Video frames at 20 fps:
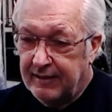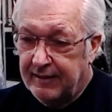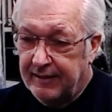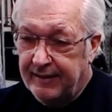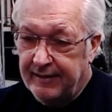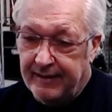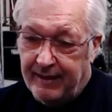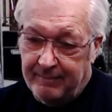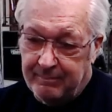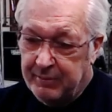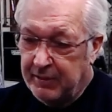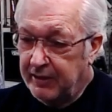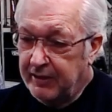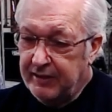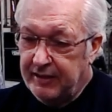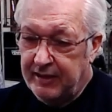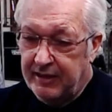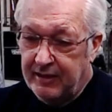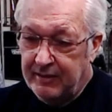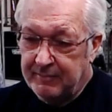and I put
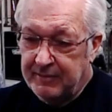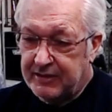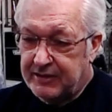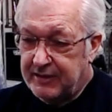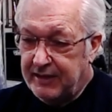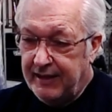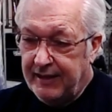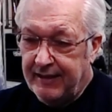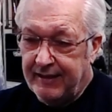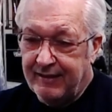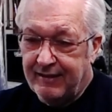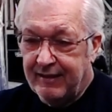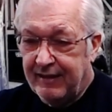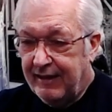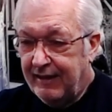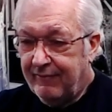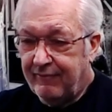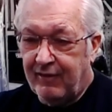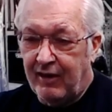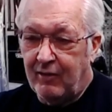it in the machine.
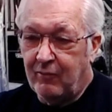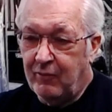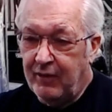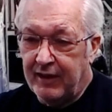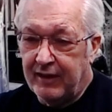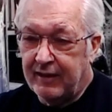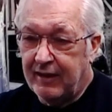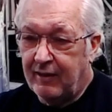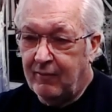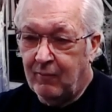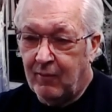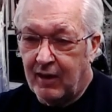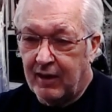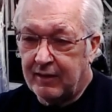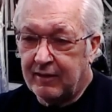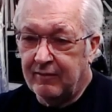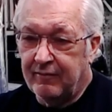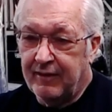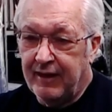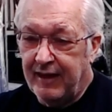If I win, I
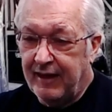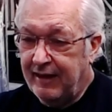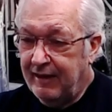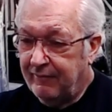walk away.